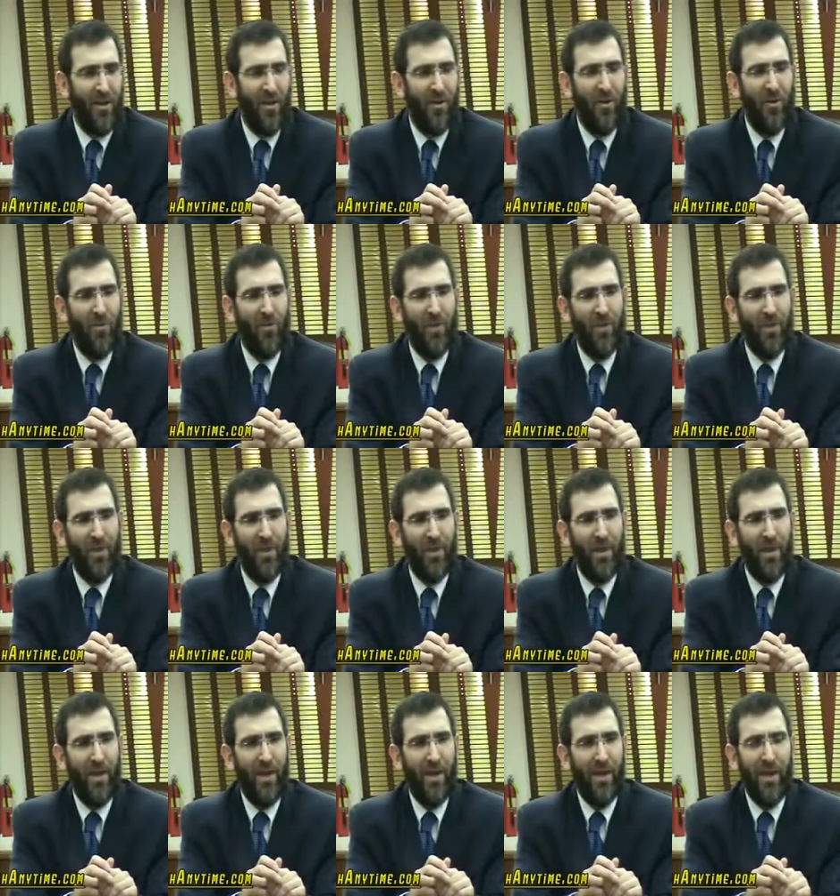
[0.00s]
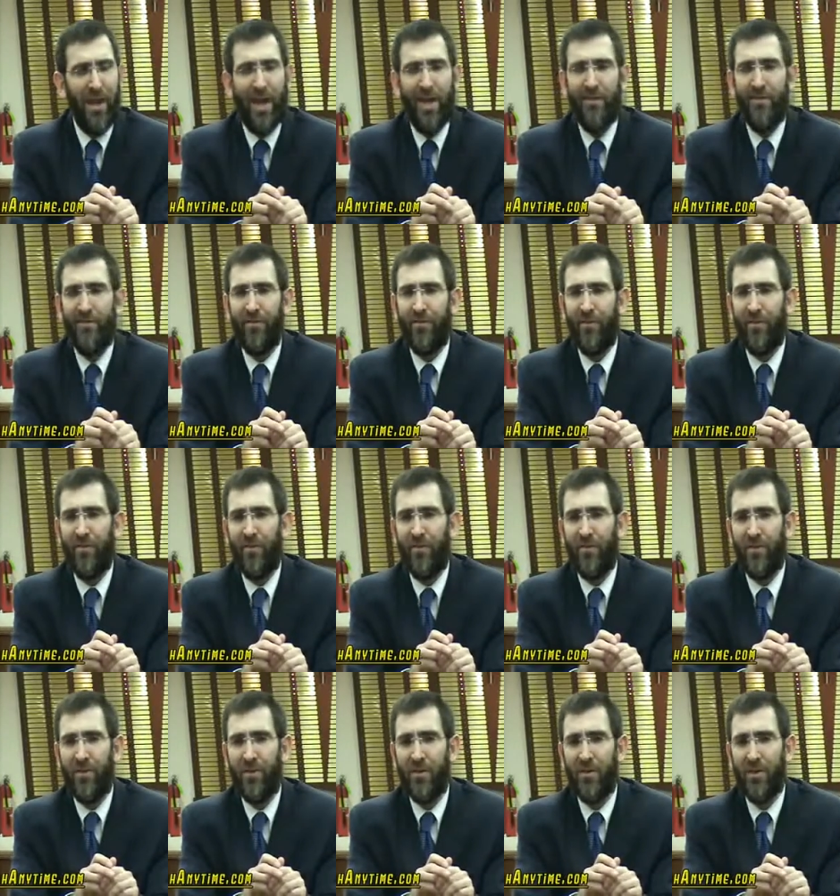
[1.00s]
You know, in life,
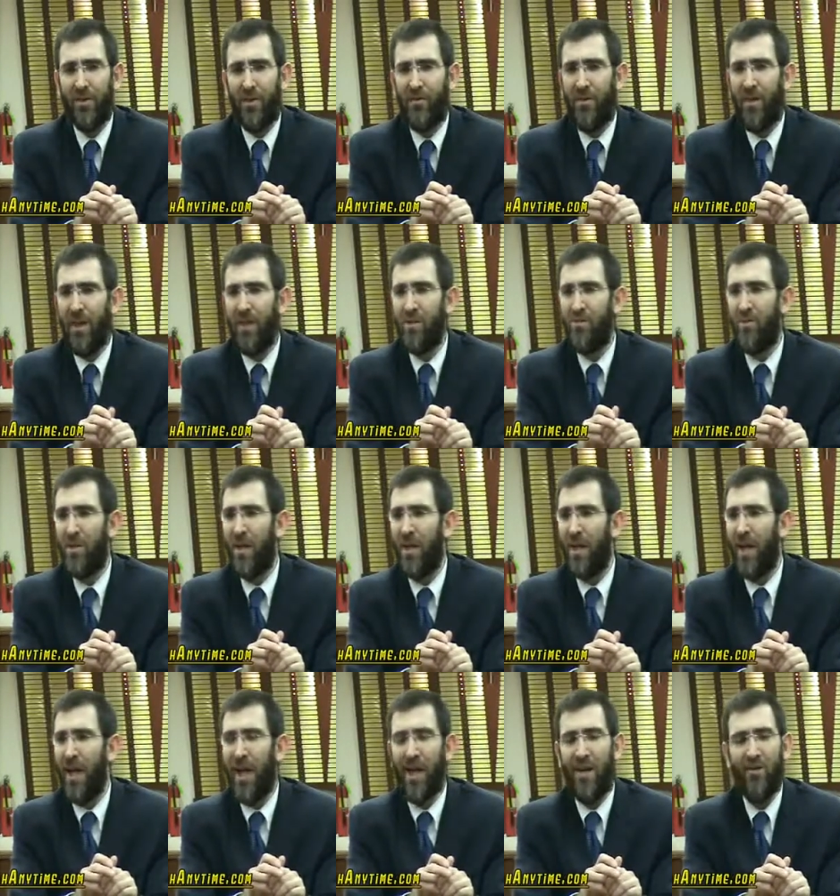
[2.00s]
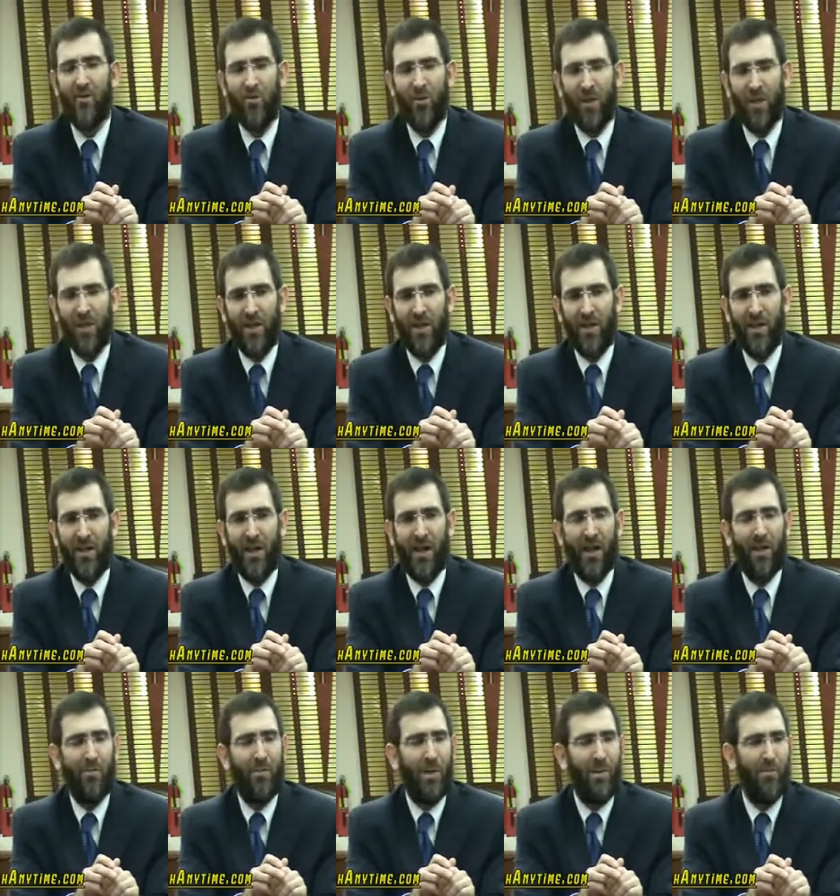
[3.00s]
sometimes we get angry
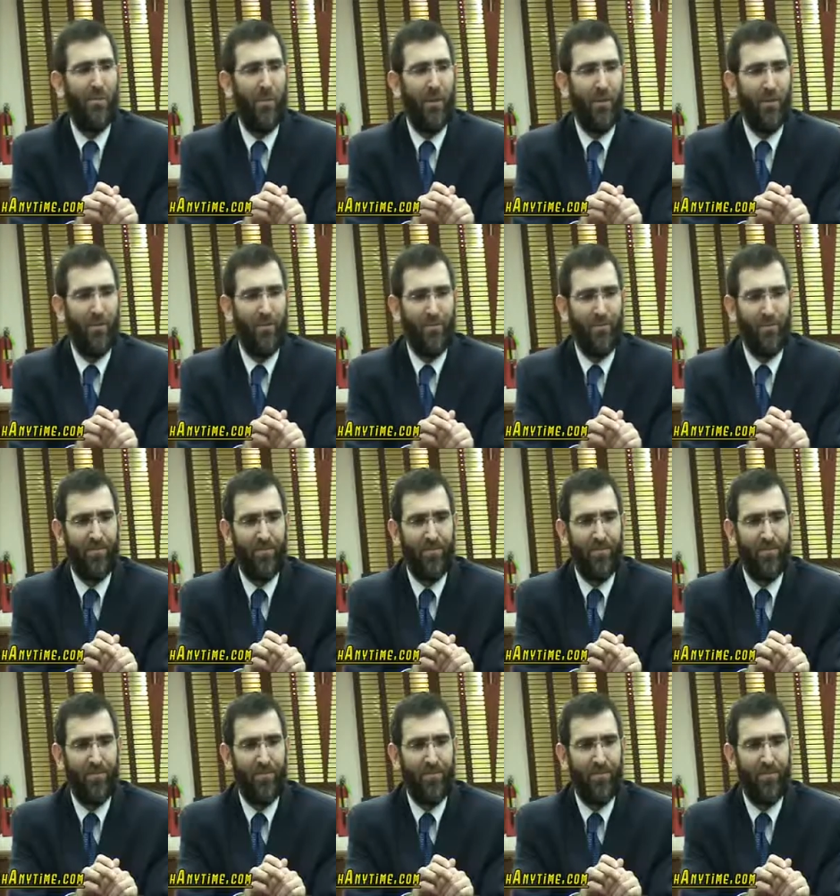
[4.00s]
at people